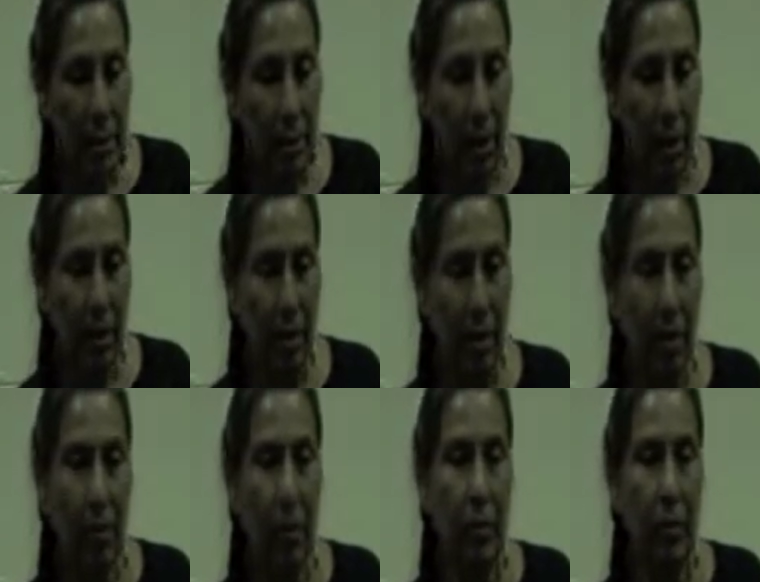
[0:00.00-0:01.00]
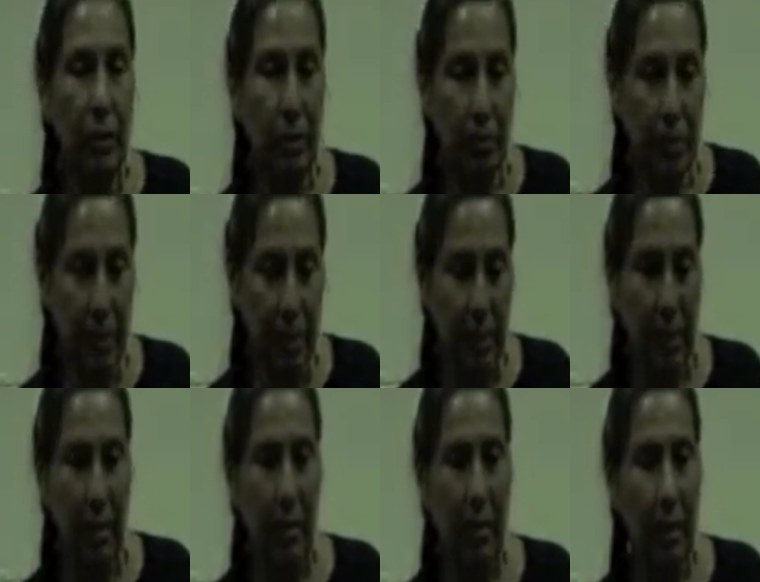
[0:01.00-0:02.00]
a Conoco
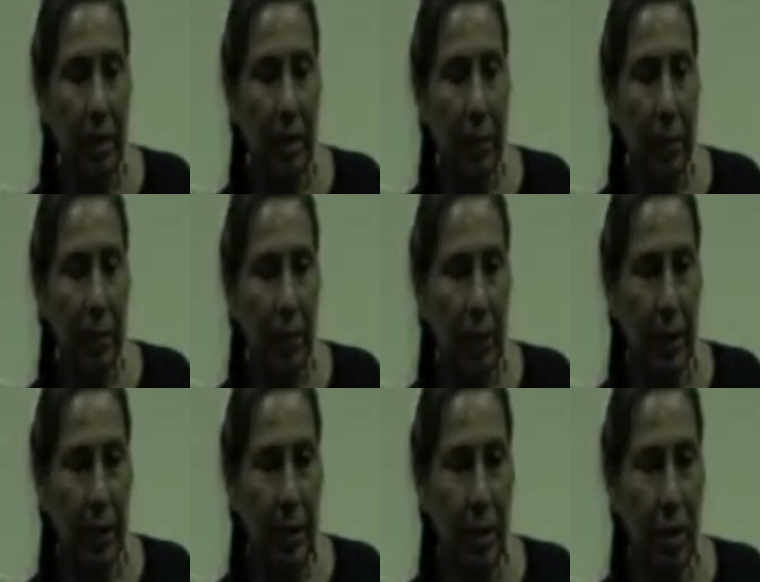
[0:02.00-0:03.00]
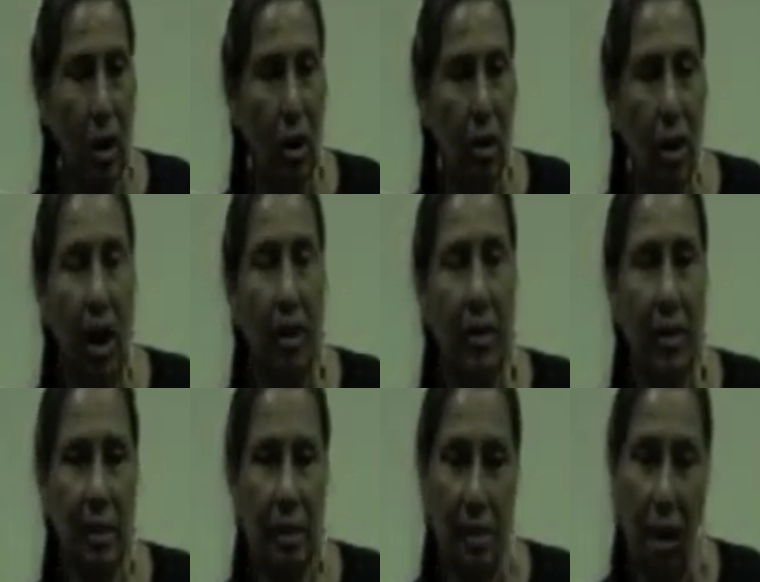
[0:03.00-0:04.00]
subsidiary, and it's called
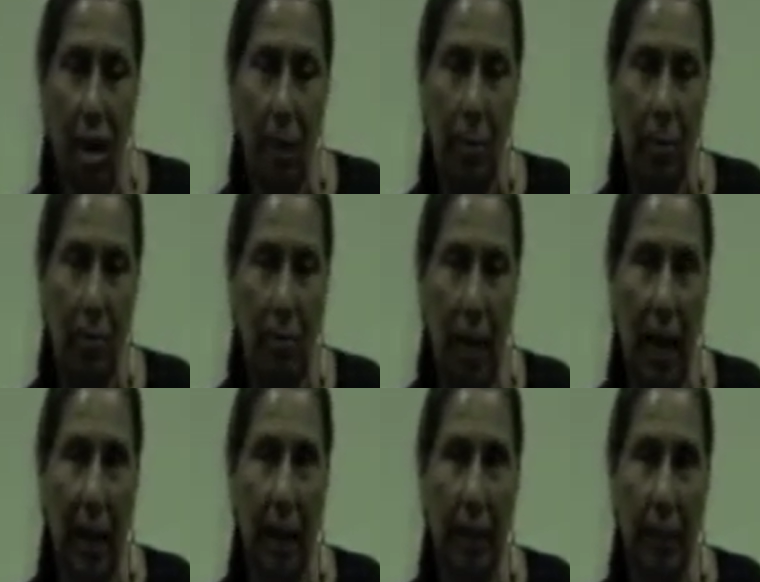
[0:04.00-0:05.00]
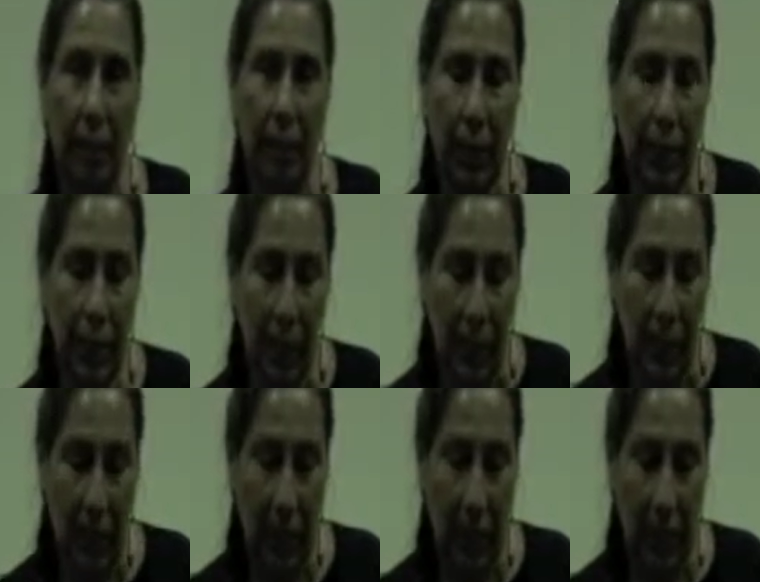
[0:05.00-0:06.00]
Continental Carbon Black.
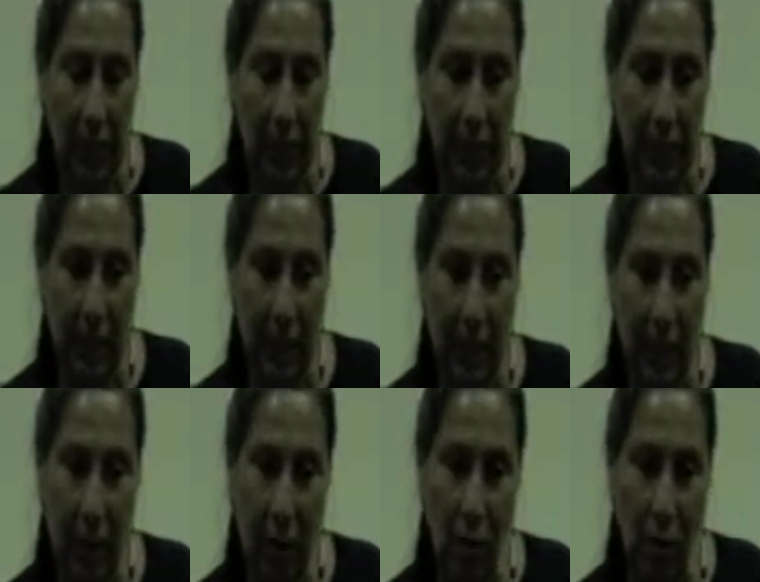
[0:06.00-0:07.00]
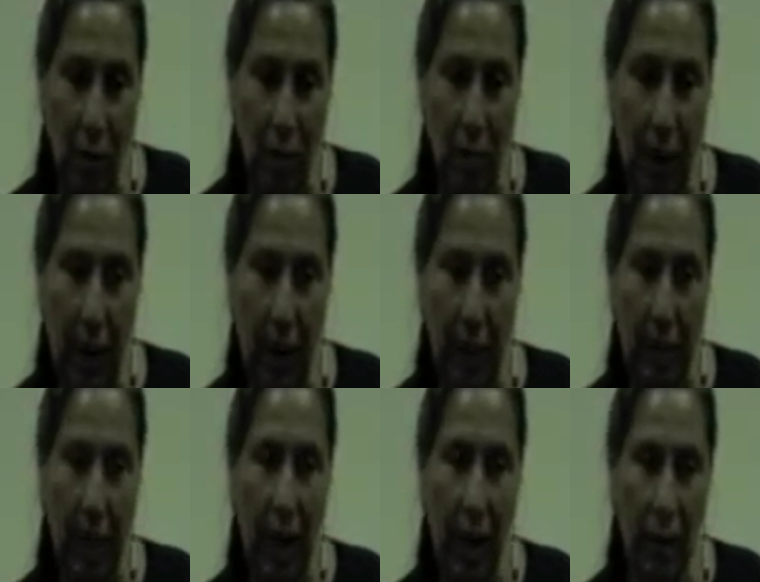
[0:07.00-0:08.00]
It is now owned by a
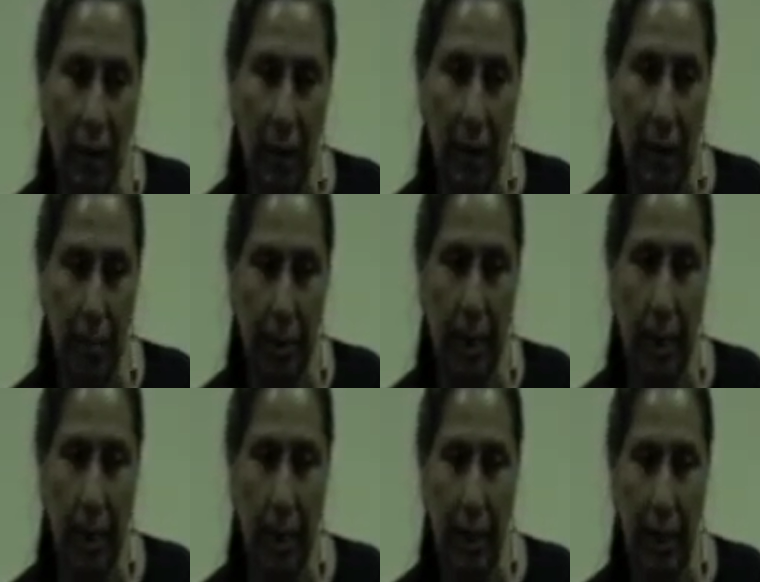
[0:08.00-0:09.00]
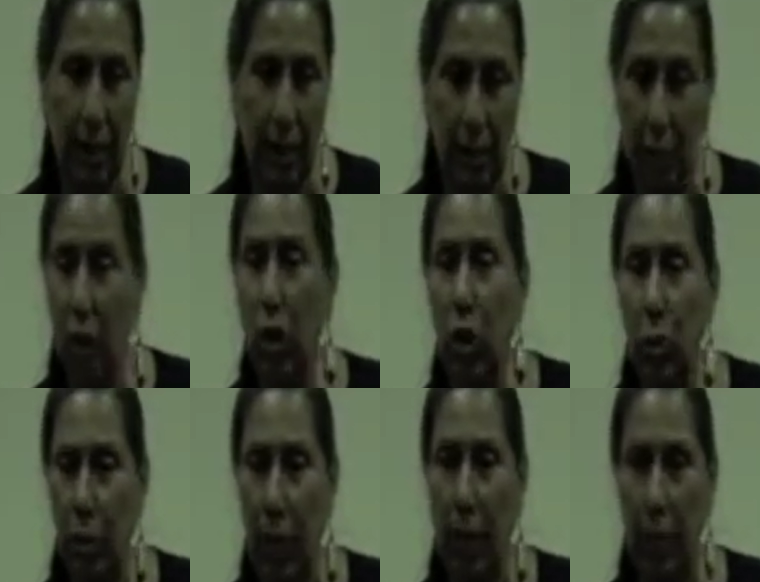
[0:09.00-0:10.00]
Taiwanese billionaire, the Koo
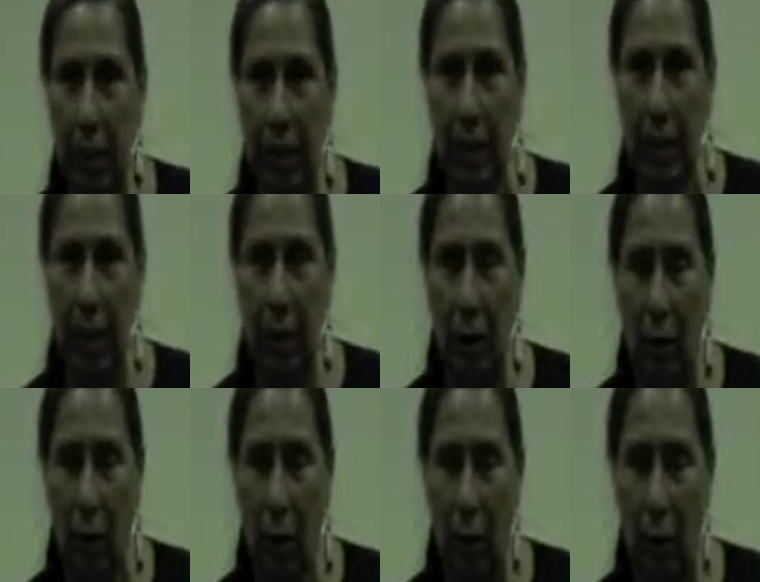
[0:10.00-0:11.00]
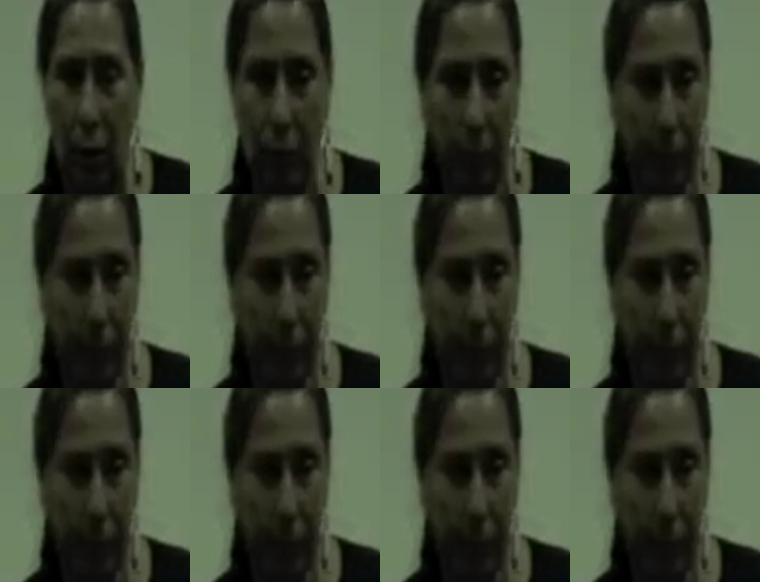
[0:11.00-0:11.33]
family, K-O-O.